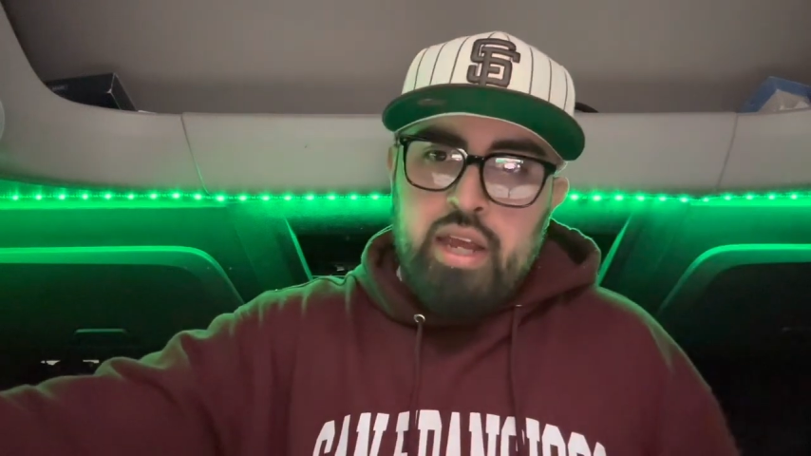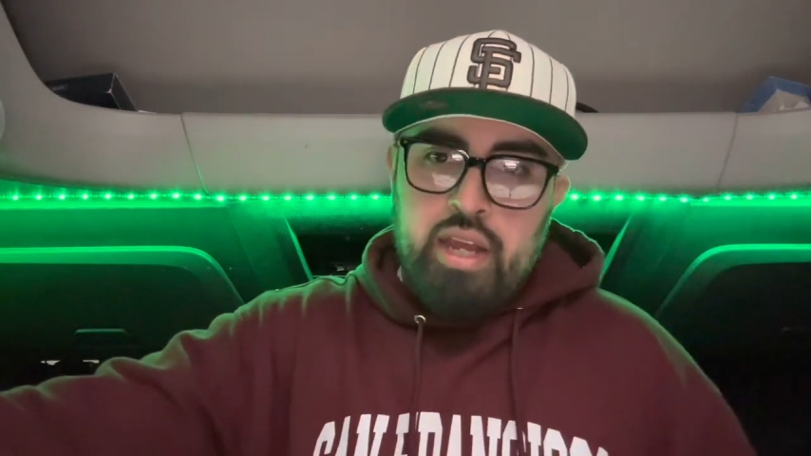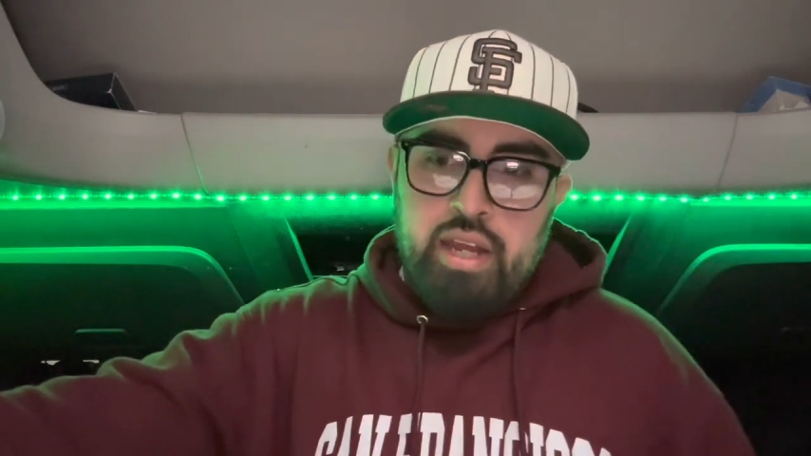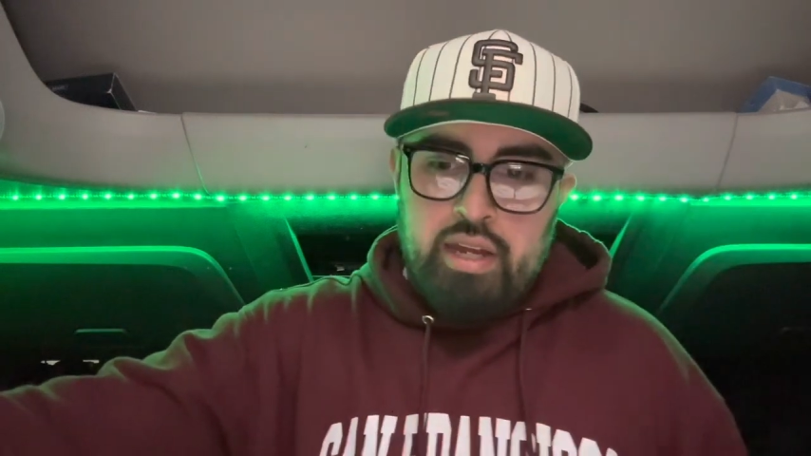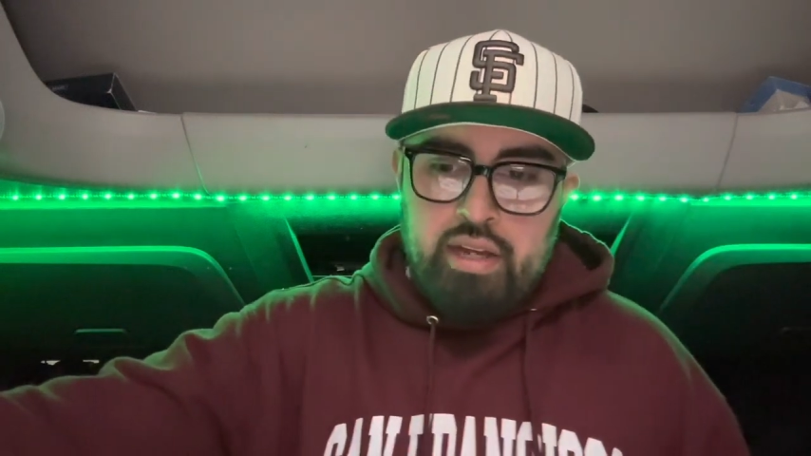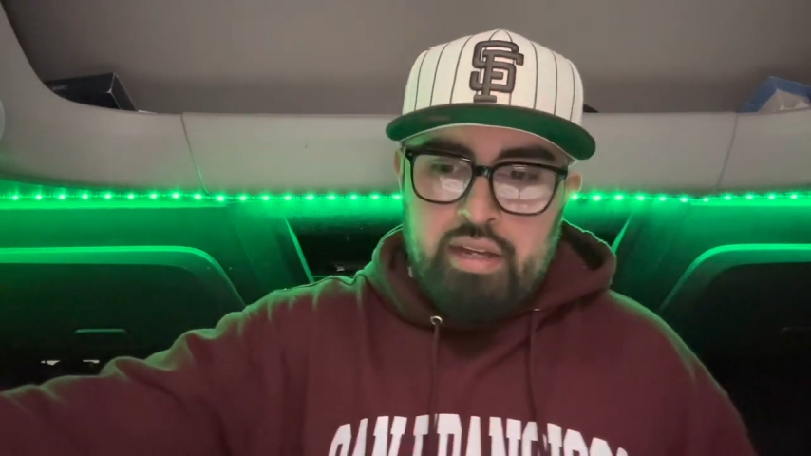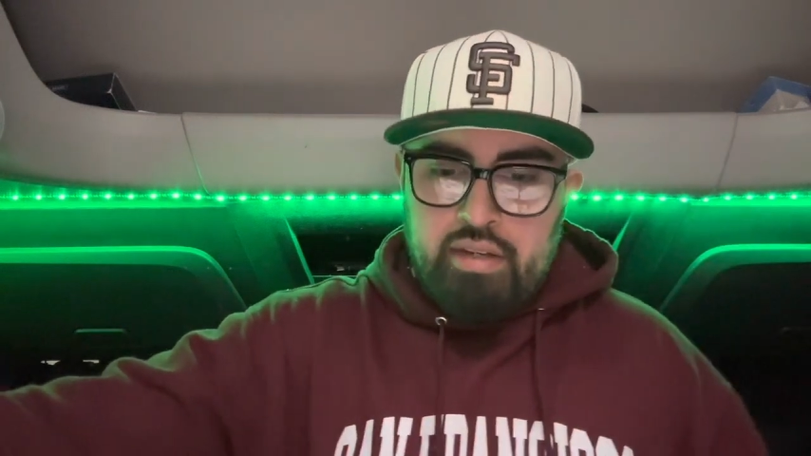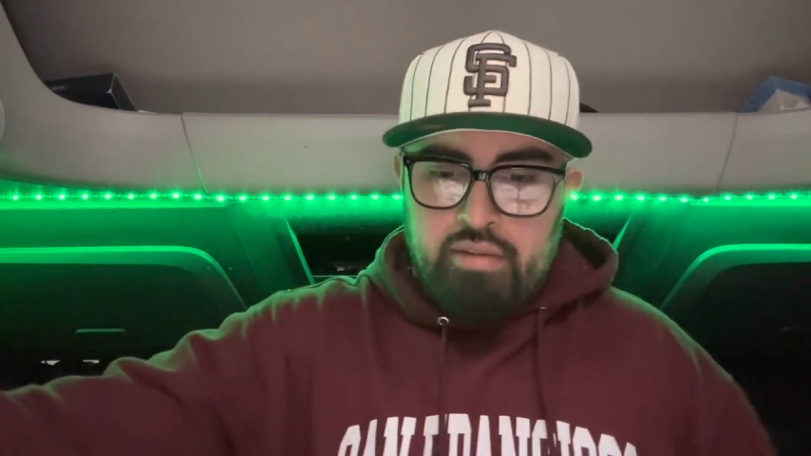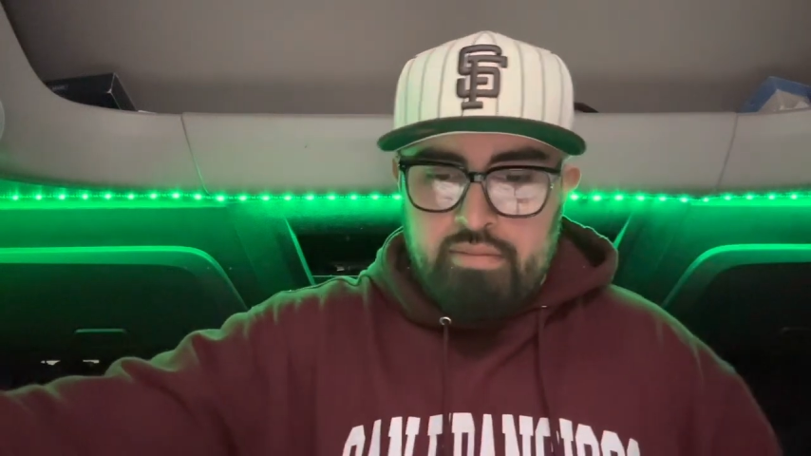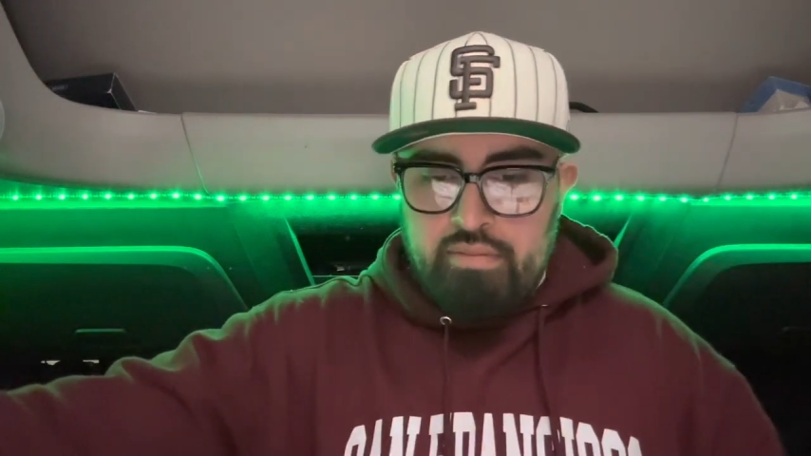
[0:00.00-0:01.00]
and
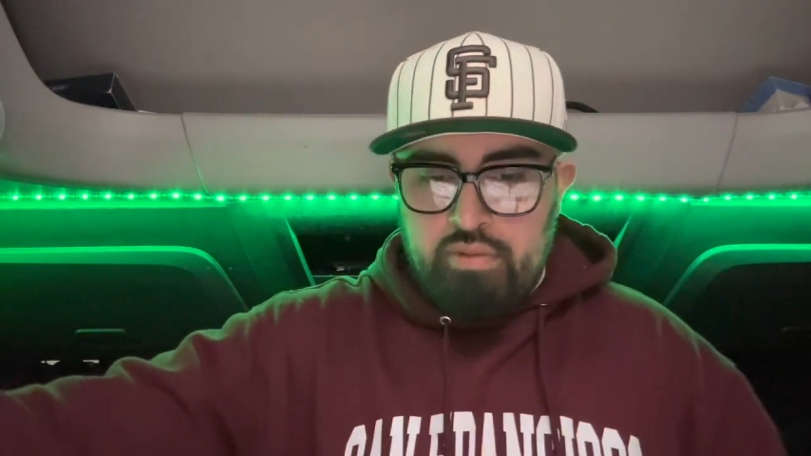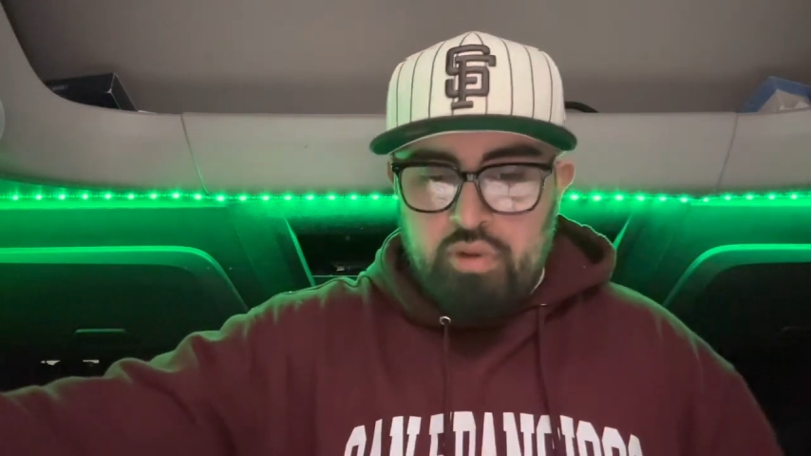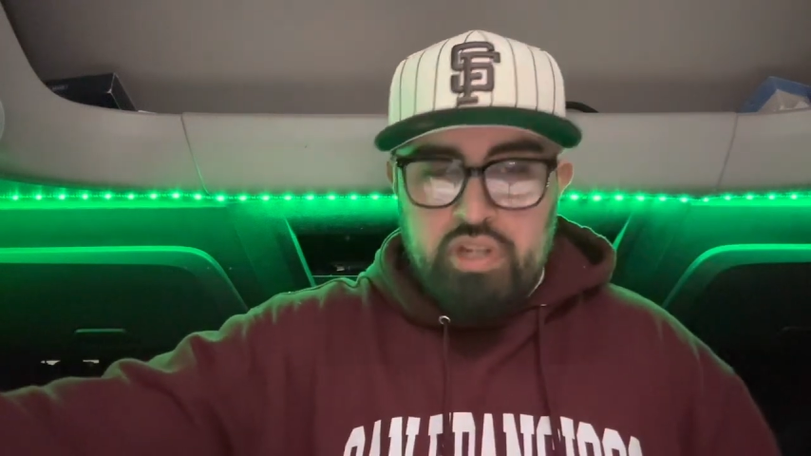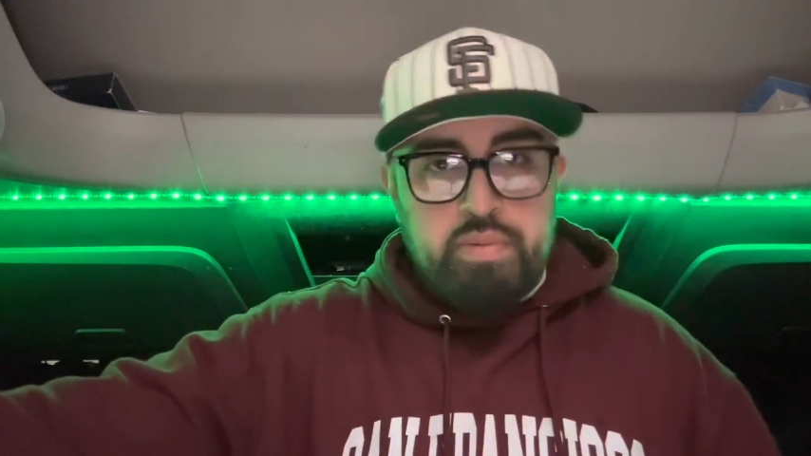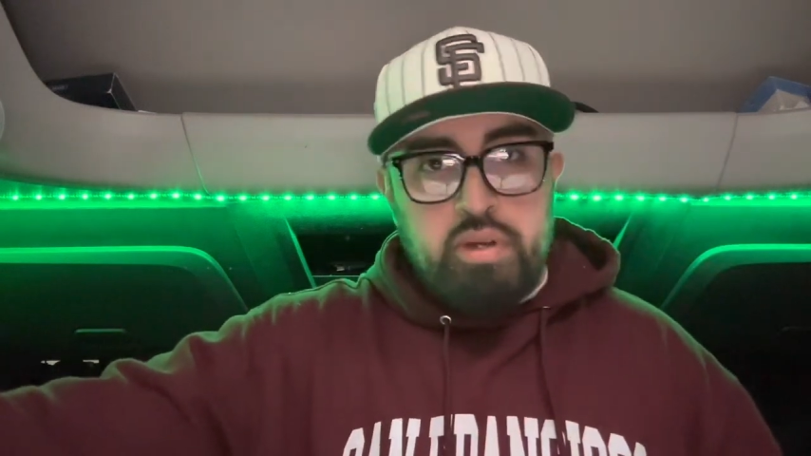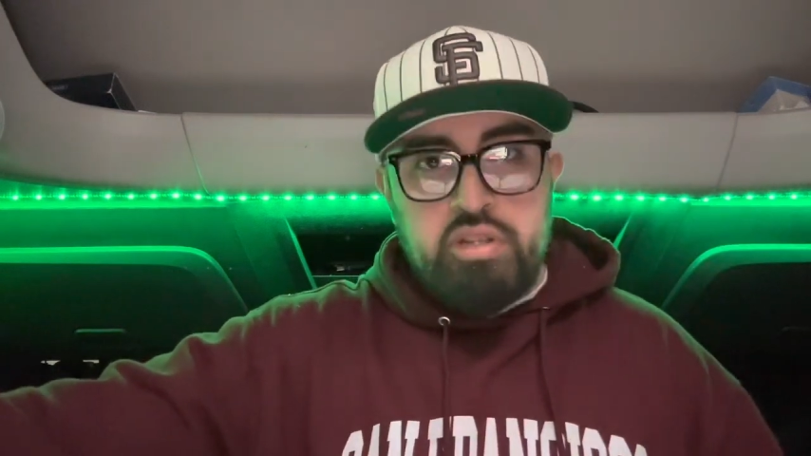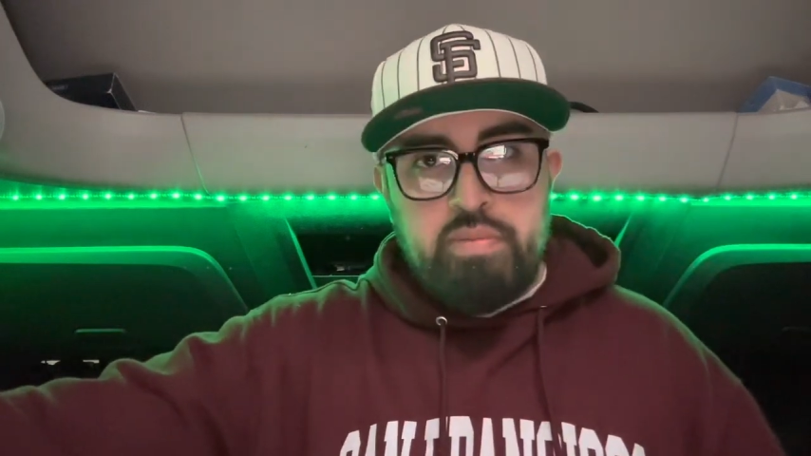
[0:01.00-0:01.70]
where it's supposed